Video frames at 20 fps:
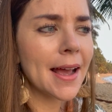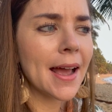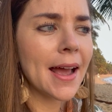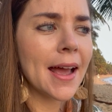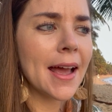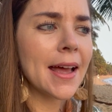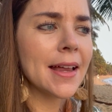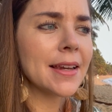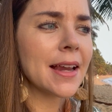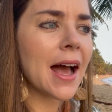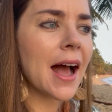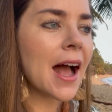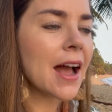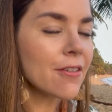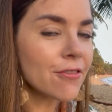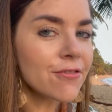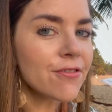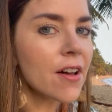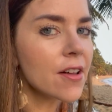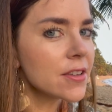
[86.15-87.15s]
And I
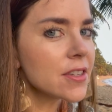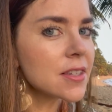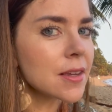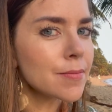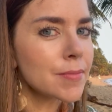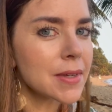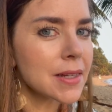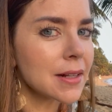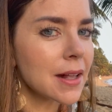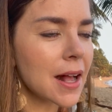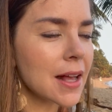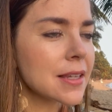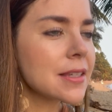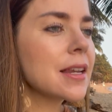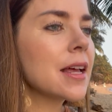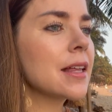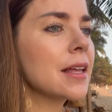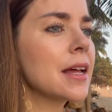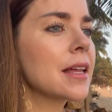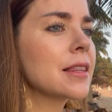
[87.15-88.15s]
felt something last
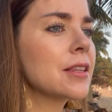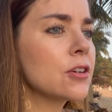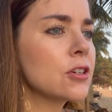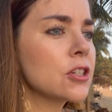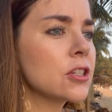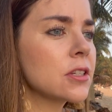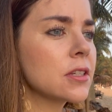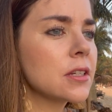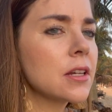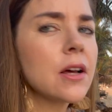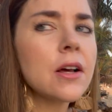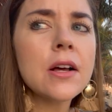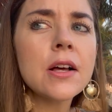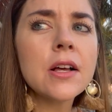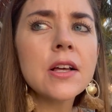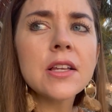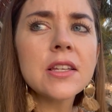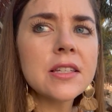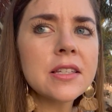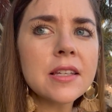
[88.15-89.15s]
night, like there's
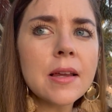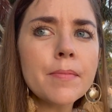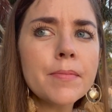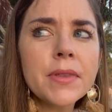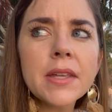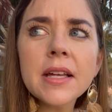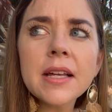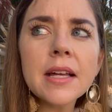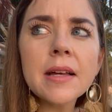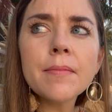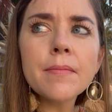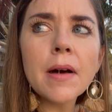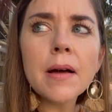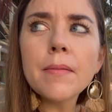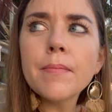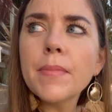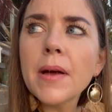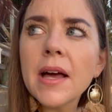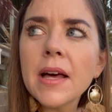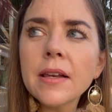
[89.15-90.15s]
something in my
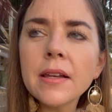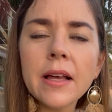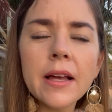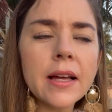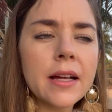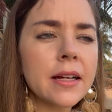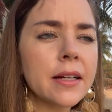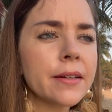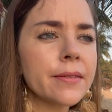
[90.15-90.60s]
bed. Like,